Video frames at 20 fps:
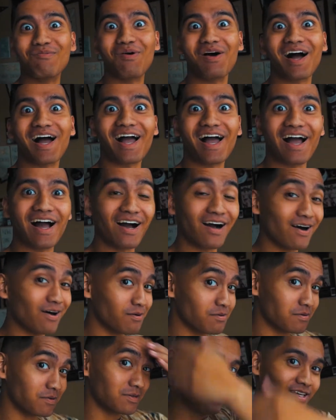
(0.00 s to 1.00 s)

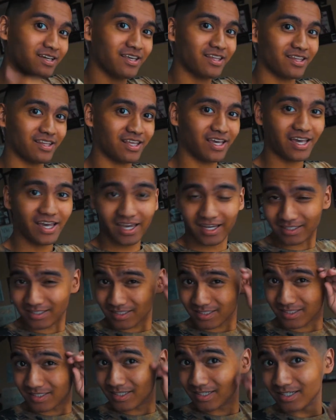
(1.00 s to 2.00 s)
Wow, look at
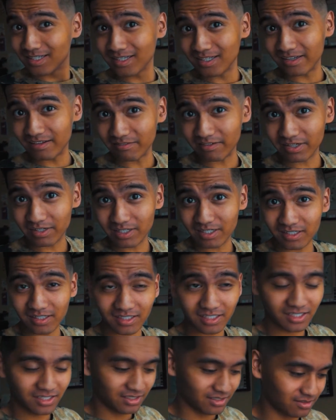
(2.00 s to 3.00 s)
that very
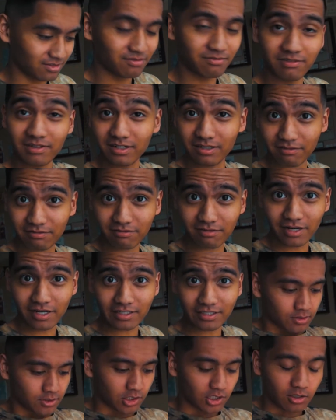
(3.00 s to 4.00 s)
clean, very
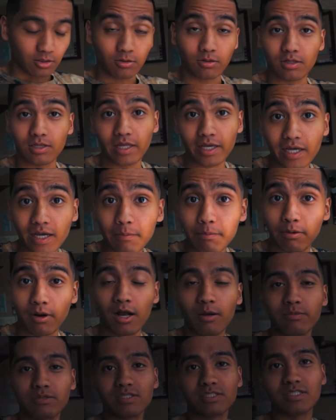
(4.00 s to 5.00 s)
fresh. So, like I
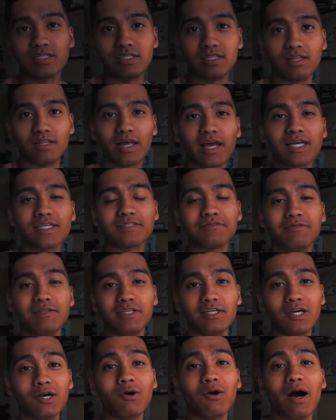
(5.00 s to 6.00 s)
promised in the last
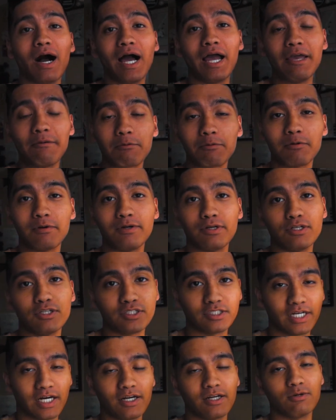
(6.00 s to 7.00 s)
video, I am going to
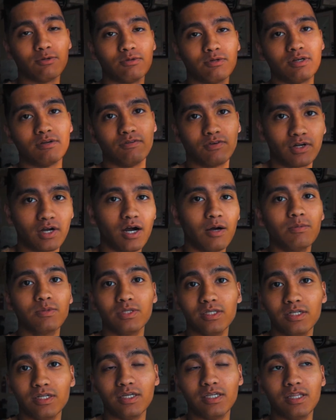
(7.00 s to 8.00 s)
shout out whoever
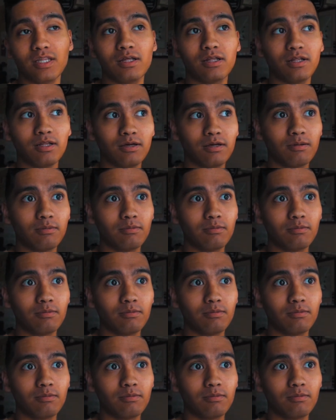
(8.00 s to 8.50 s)
commented in the